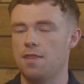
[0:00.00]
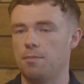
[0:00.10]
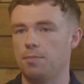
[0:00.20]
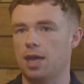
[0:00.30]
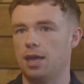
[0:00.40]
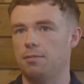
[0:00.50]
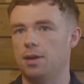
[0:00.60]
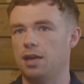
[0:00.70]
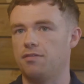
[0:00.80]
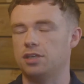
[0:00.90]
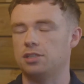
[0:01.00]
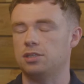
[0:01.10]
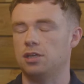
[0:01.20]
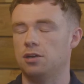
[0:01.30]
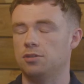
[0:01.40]
then became head of
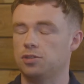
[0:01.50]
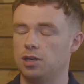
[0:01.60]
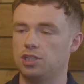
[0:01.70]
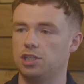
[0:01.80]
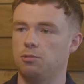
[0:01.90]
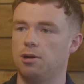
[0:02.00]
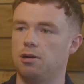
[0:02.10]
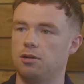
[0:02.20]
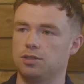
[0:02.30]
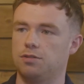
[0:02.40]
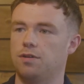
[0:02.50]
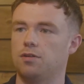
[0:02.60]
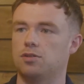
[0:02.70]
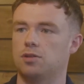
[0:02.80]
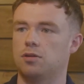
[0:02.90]
SEO strategy, where I look to
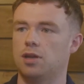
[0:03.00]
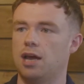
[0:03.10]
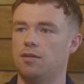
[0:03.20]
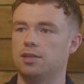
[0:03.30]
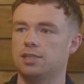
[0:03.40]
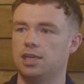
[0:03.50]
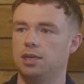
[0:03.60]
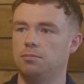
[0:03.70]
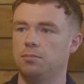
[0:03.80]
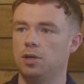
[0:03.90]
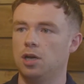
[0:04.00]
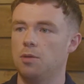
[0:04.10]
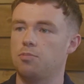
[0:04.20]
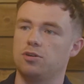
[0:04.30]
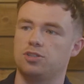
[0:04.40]
focus on how the team
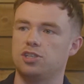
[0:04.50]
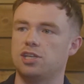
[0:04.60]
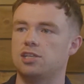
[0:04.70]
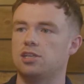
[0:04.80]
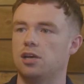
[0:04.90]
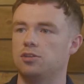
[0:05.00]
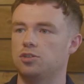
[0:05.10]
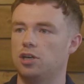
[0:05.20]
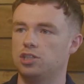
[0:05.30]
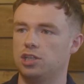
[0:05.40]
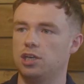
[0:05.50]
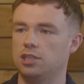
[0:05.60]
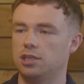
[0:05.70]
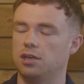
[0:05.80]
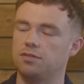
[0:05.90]
approaches SEO strategy and
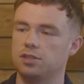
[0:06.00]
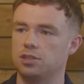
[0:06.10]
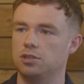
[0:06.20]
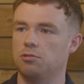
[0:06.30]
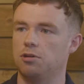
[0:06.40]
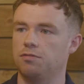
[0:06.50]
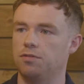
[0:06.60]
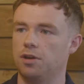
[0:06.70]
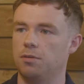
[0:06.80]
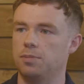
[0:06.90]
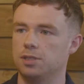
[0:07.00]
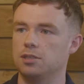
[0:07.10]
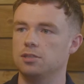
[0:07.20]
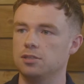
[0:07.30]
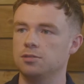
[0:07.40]
delivers growth for businesses.